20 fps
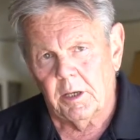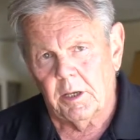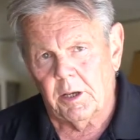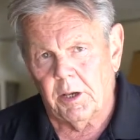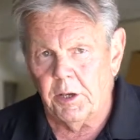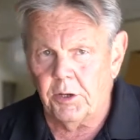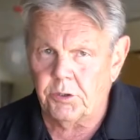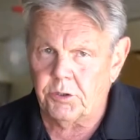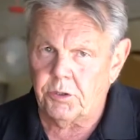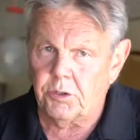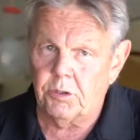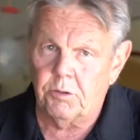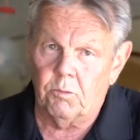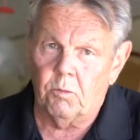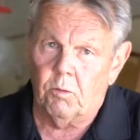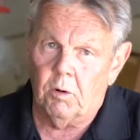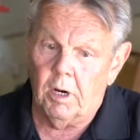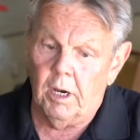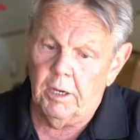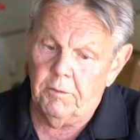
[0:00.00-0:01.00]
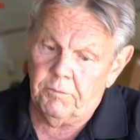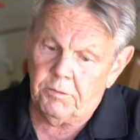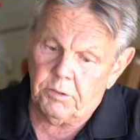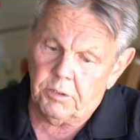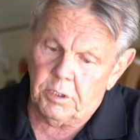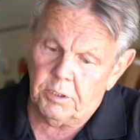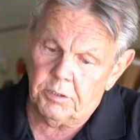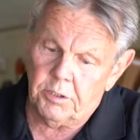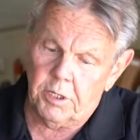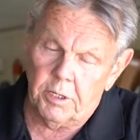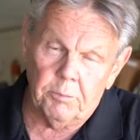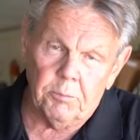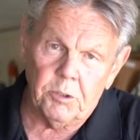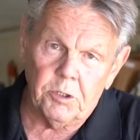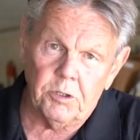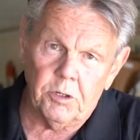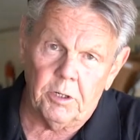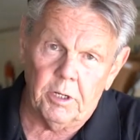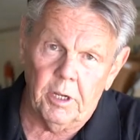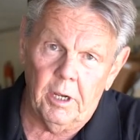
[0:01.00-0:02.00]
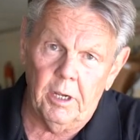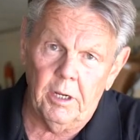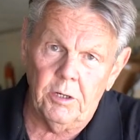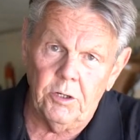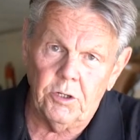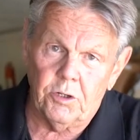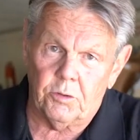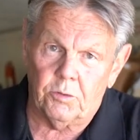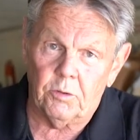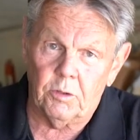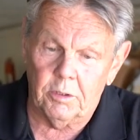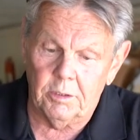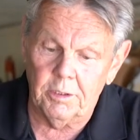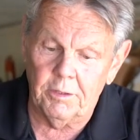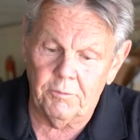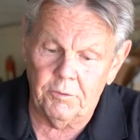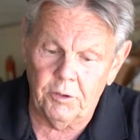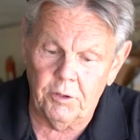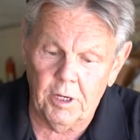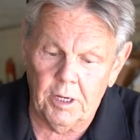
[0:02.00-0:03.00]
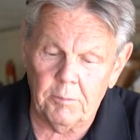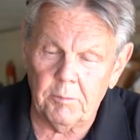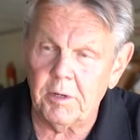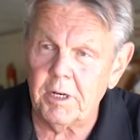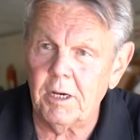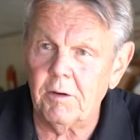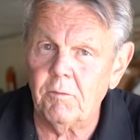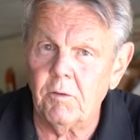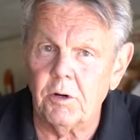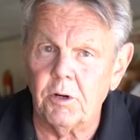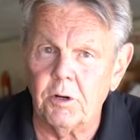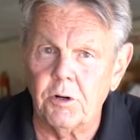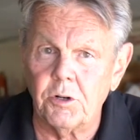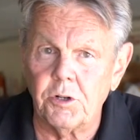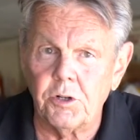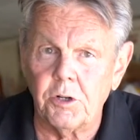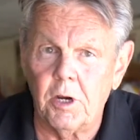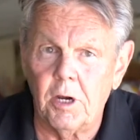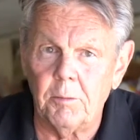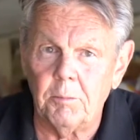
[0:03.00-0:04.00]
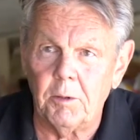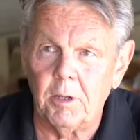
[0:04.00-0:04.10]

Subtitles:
get your wife's temperature gauge, or if you happen to have one in your shop